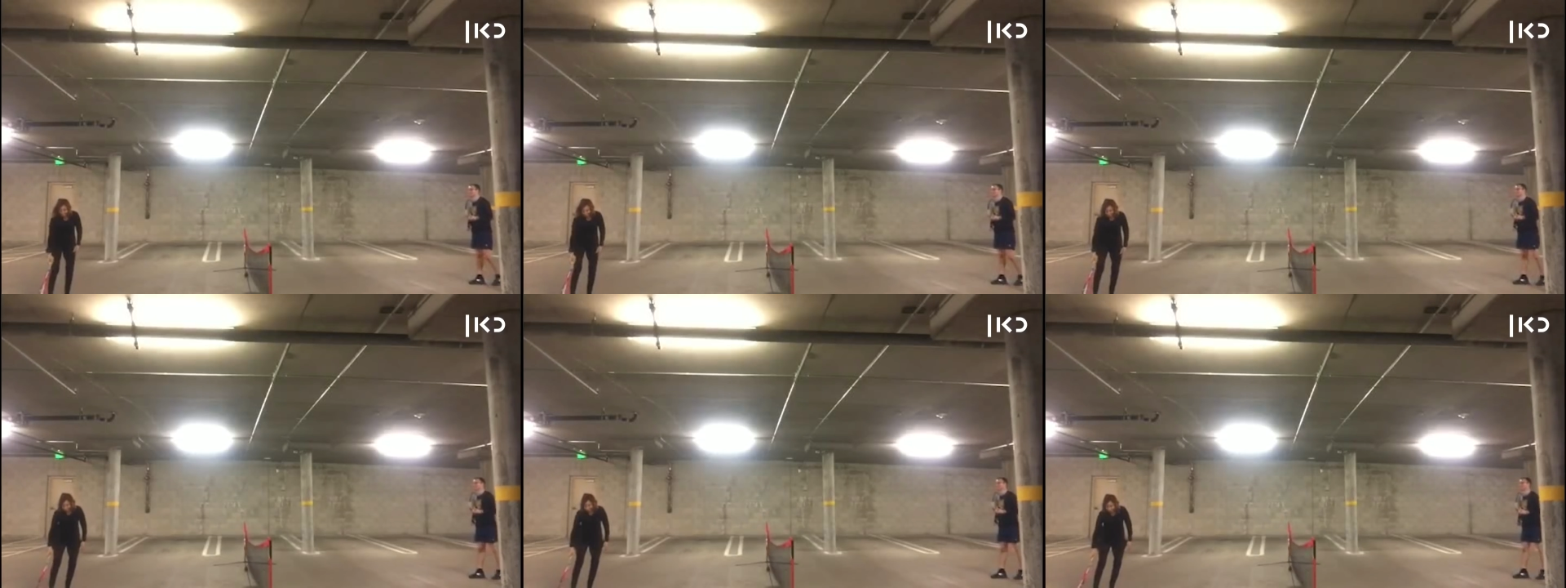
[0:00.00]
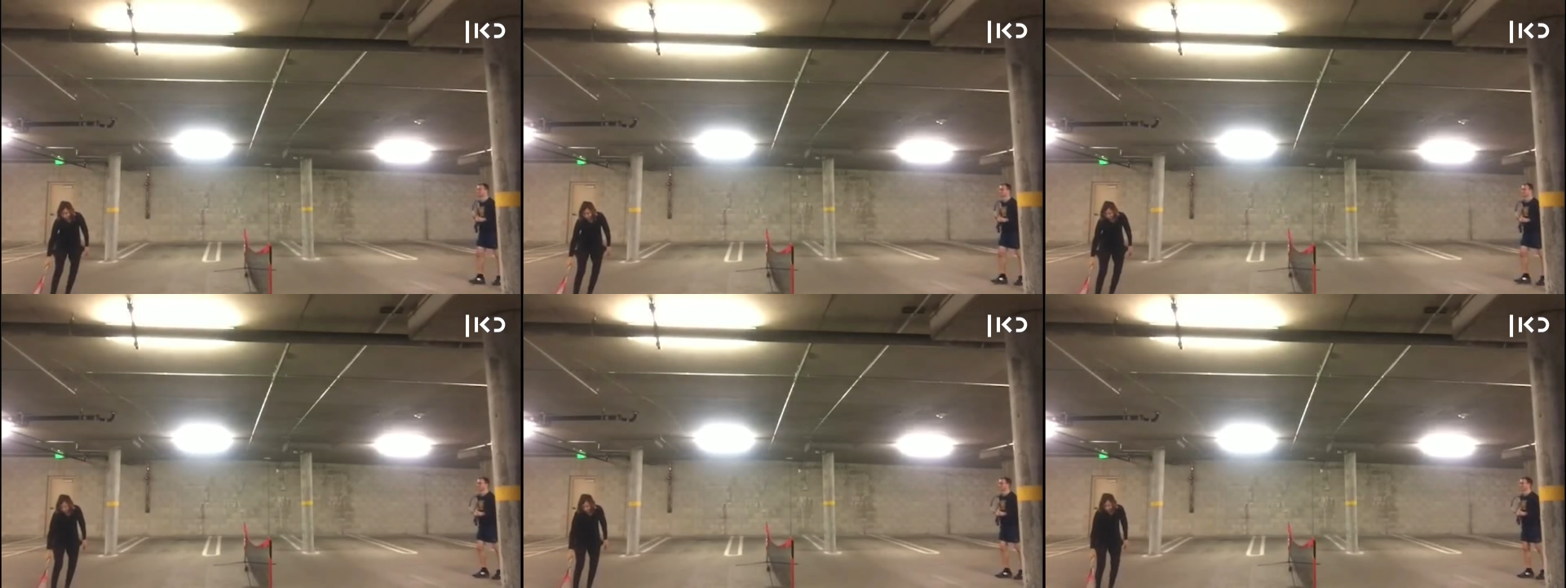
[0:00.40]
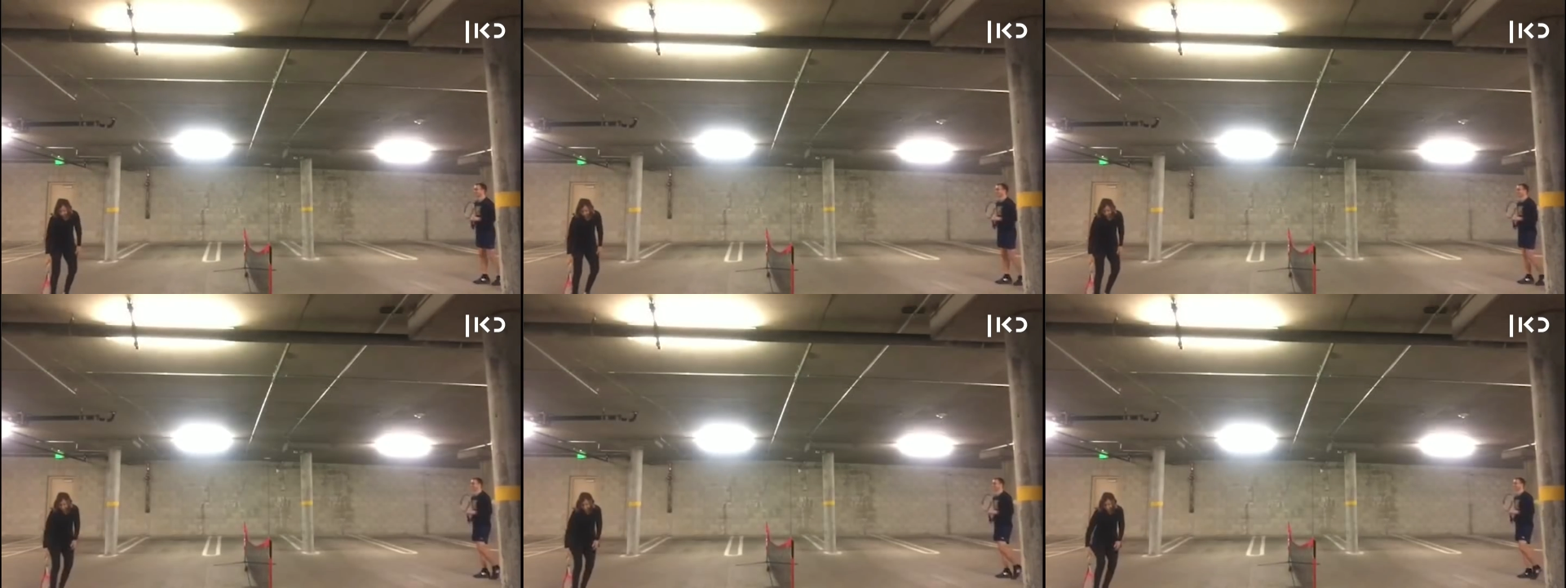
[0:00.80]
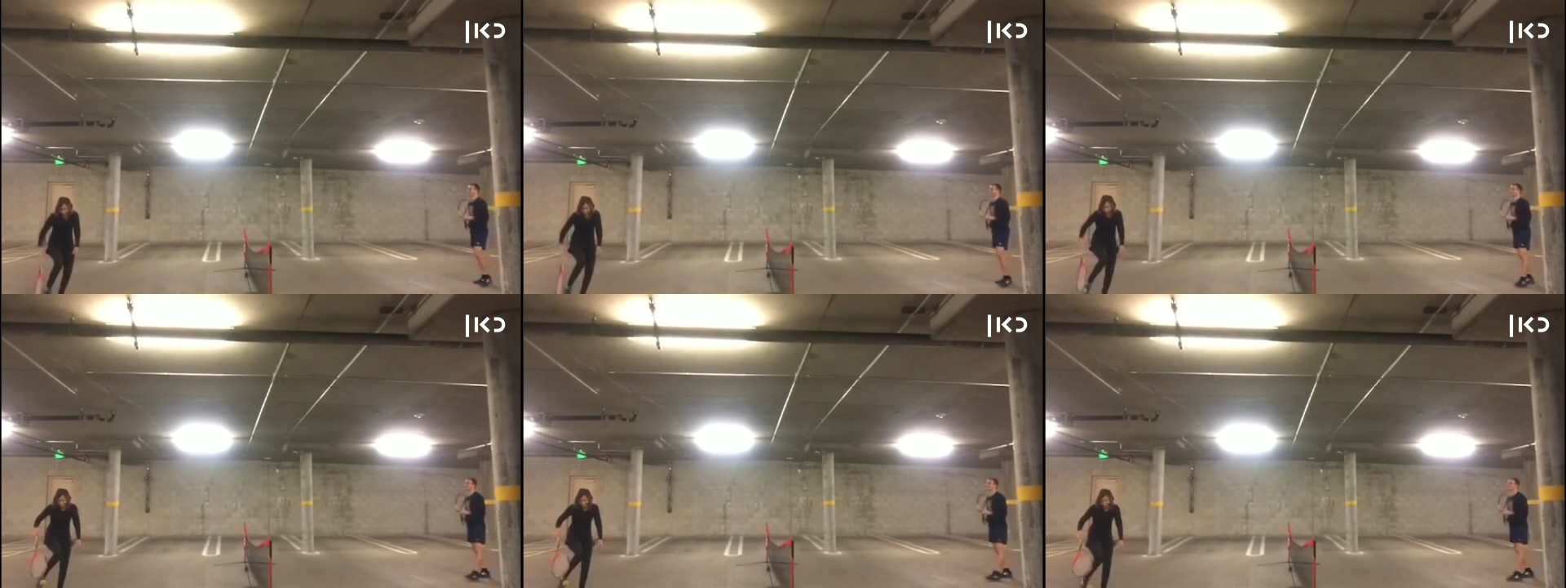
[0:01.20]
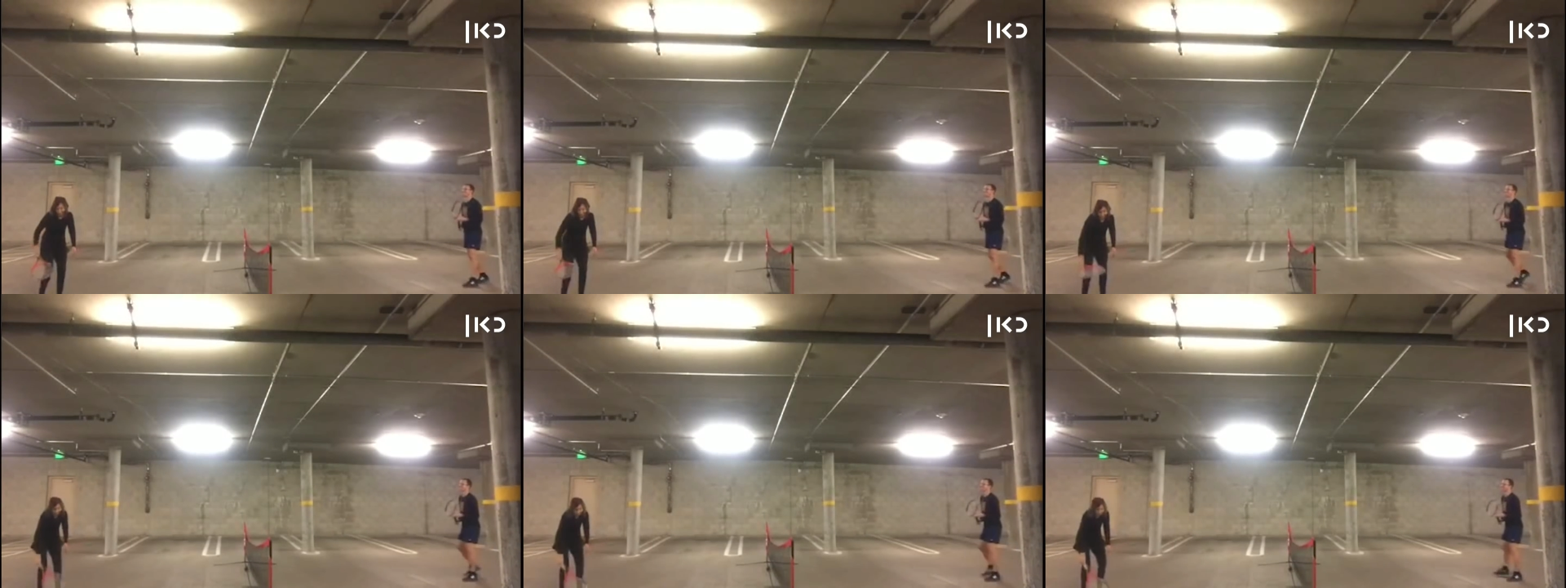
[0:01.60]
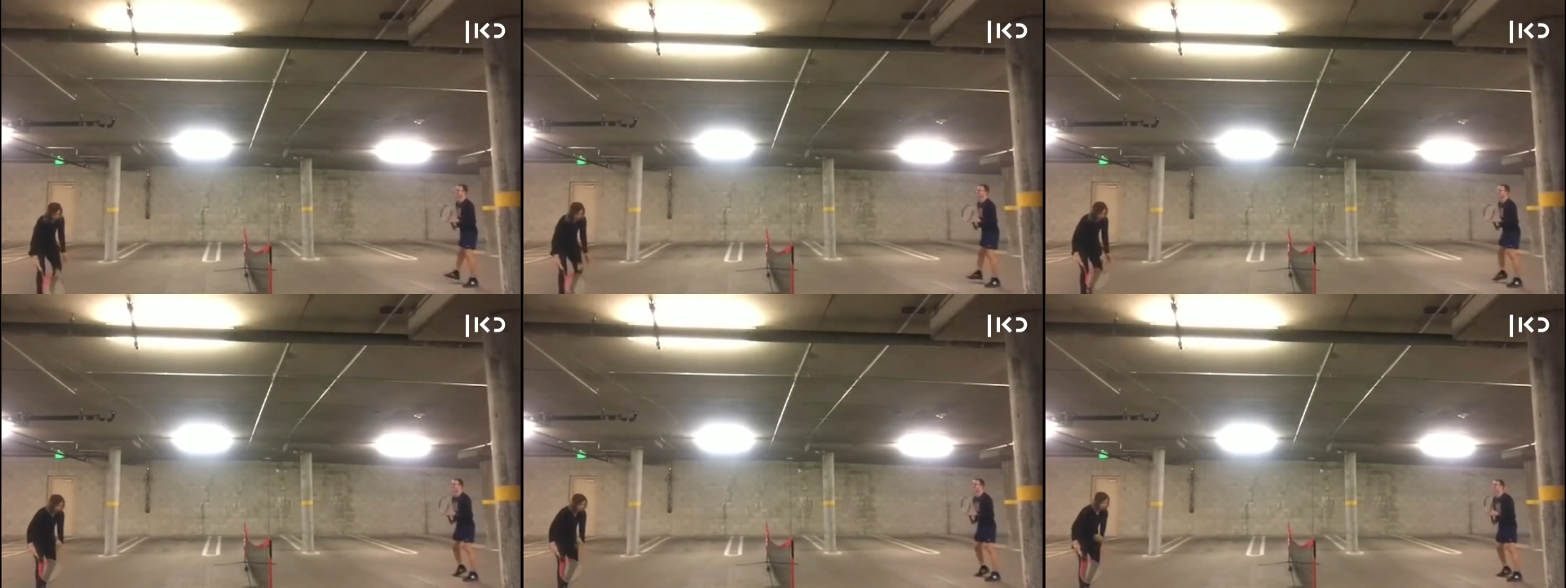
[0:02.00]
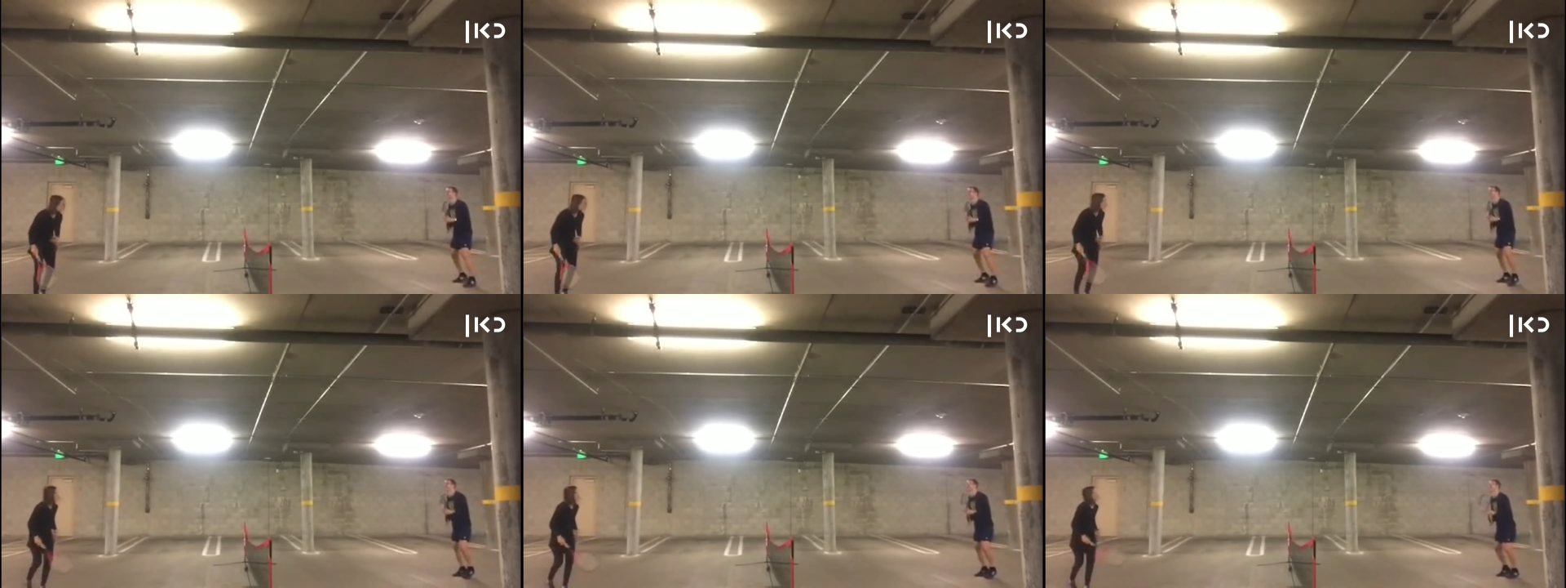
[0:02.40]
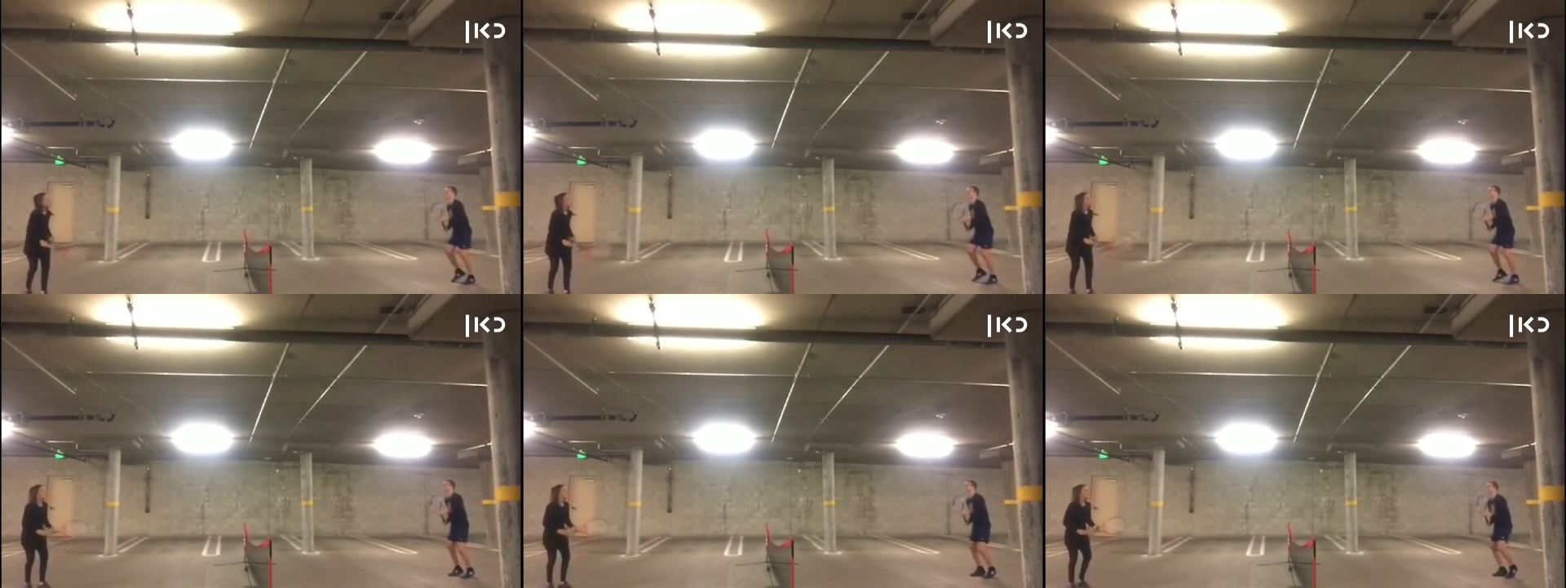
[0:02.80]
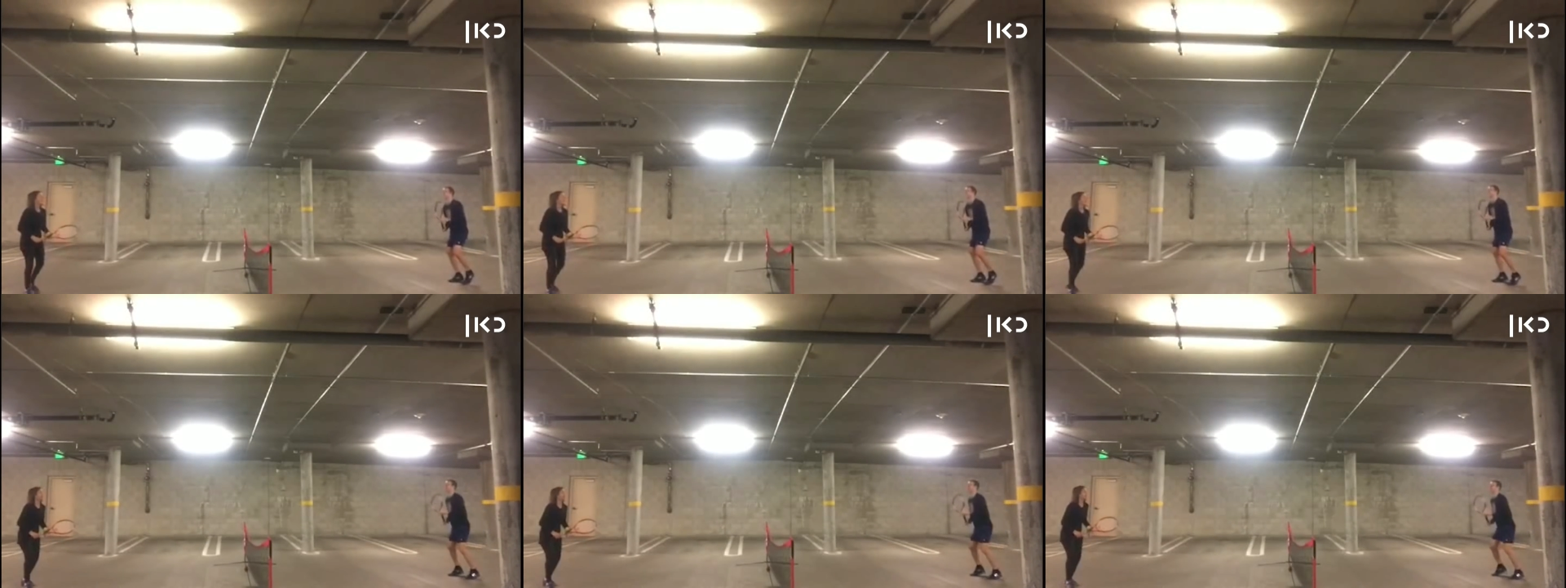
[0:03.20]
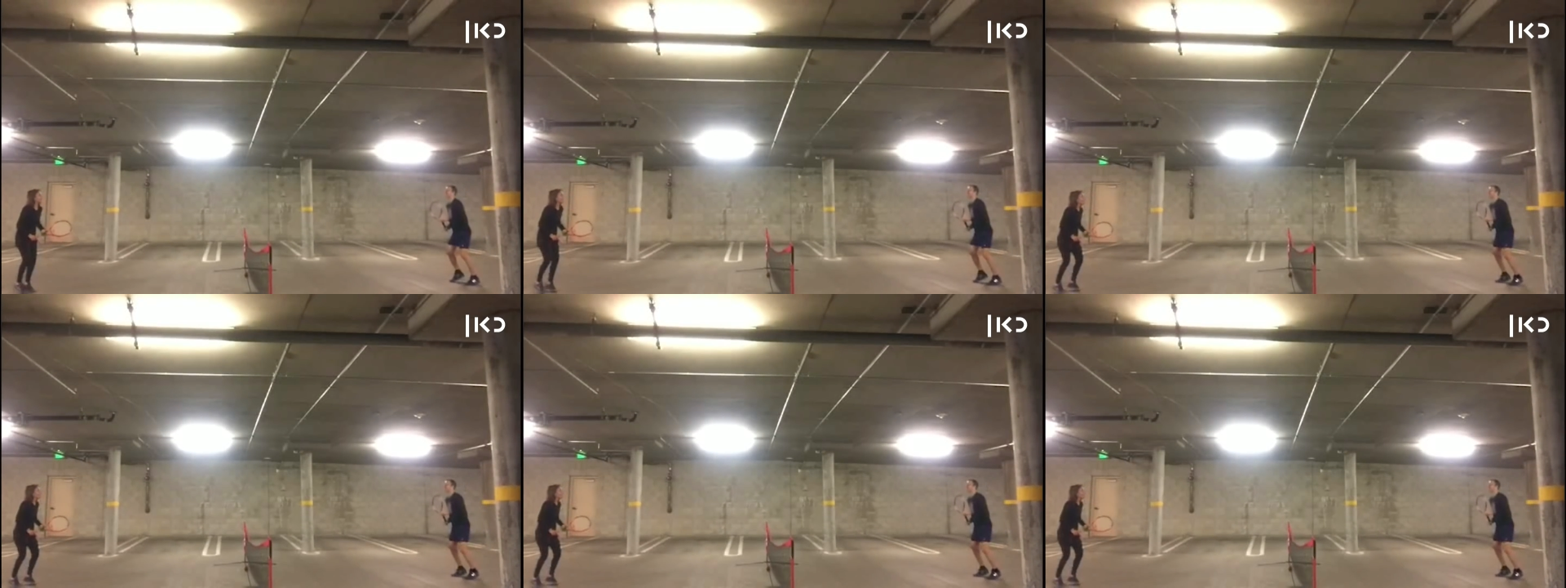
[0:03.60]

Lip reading: Nobody's mouth can be seen.